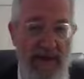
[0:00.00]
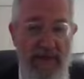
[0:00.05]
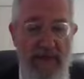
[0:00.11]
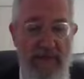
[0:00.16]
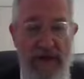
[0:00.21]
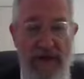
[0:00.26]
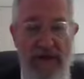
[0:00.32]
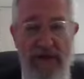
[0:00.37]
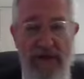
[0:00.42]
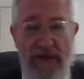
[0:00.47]

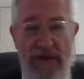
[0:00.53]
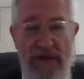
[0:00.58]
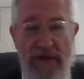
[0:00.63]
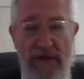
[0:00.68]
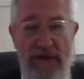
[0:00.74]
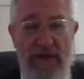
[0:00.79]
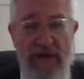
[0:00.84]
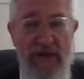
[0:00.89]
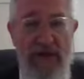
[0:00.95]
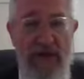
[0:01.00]
Rabboni
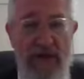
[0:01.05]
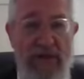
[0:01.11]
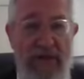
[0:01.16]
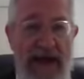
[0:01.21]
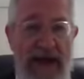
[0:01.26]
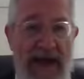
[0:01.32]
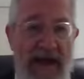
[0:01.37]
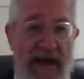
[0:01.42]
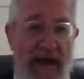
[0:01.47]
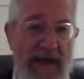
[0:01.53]
Shalom took
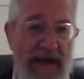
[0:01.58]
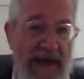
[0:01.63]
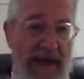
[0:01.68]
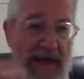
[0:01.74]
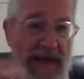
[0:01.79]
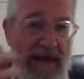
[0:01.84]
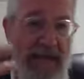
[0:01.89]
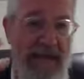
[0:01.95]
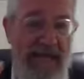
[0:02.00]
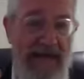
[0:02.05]
me out
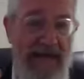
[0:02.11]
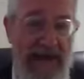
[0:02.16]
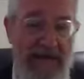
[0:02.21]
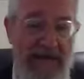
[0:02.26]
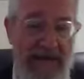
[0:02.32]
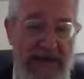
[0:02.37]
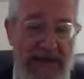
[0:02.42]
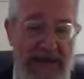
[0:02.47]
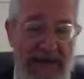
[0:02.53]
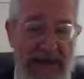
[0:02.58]
in the
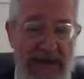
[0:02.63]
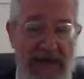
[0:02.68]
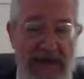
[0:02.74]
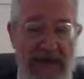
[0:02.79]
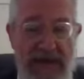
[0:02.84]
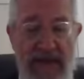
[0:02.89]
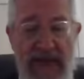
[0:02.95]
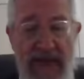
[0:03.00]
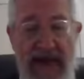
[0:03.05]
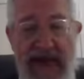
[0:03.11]
prophecy
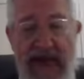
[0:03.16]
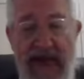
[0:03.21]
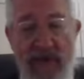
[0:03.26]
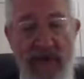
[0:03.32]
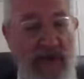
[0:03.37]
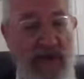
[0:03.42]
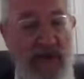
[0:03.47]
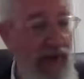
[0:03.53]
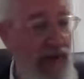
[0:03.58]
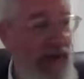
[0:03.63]
to the
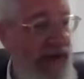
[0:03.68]
outer